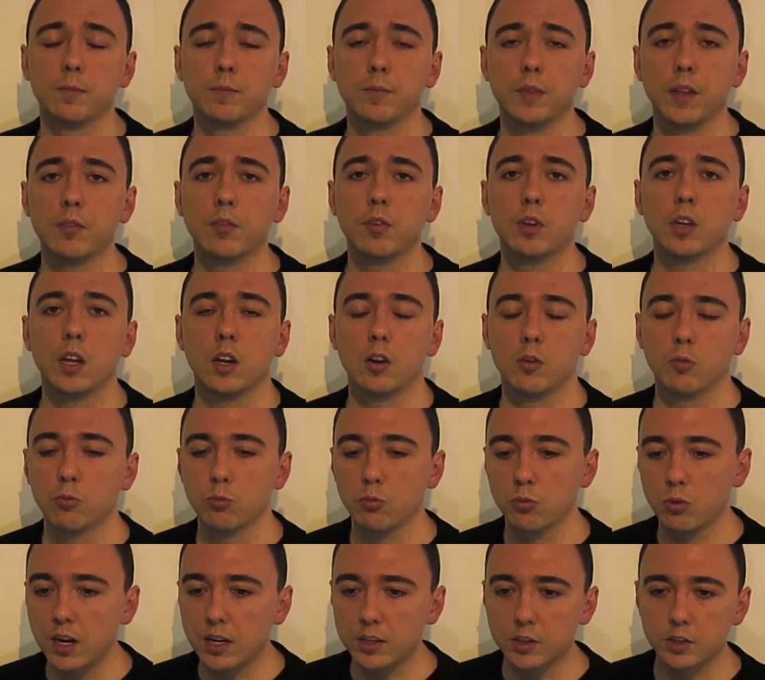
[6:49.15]
If you're going to
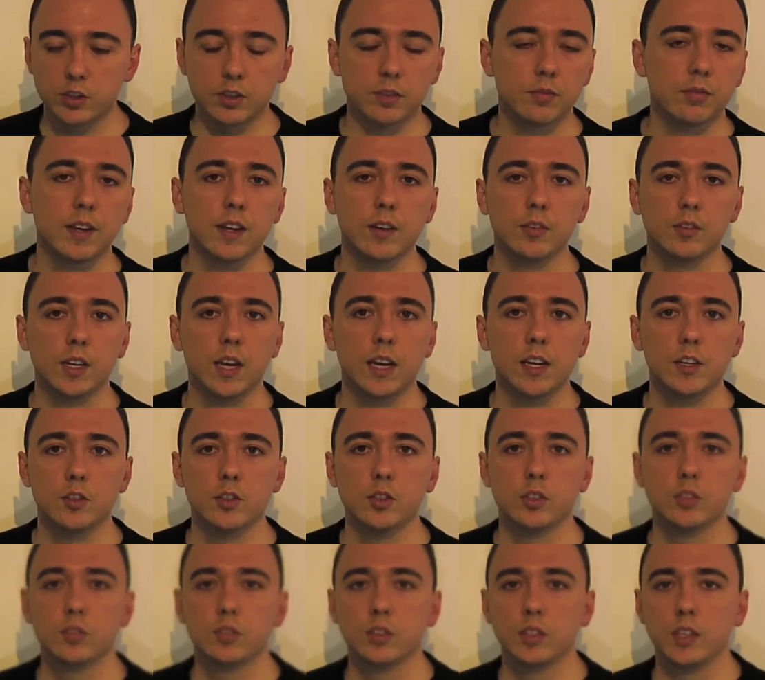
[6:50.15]
rush the
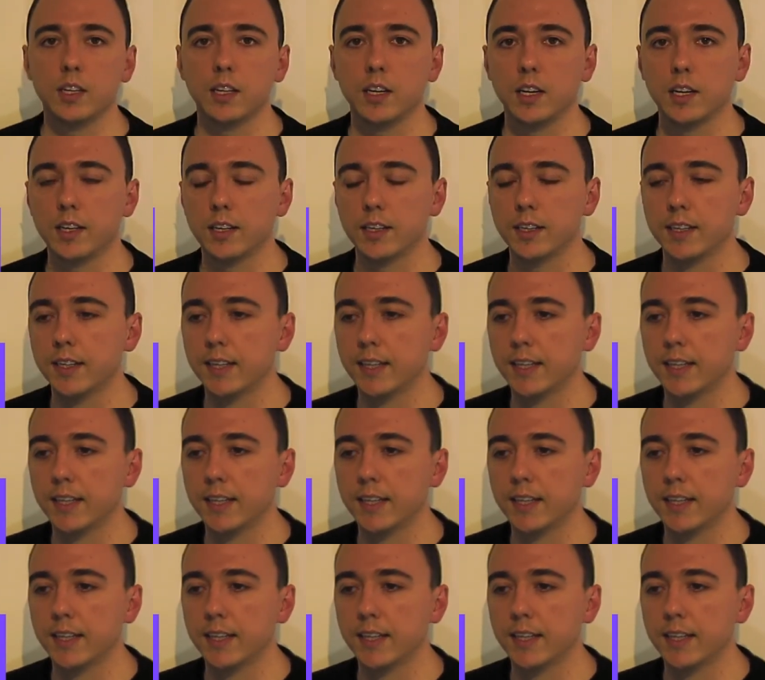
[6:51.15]
foundations and you're going to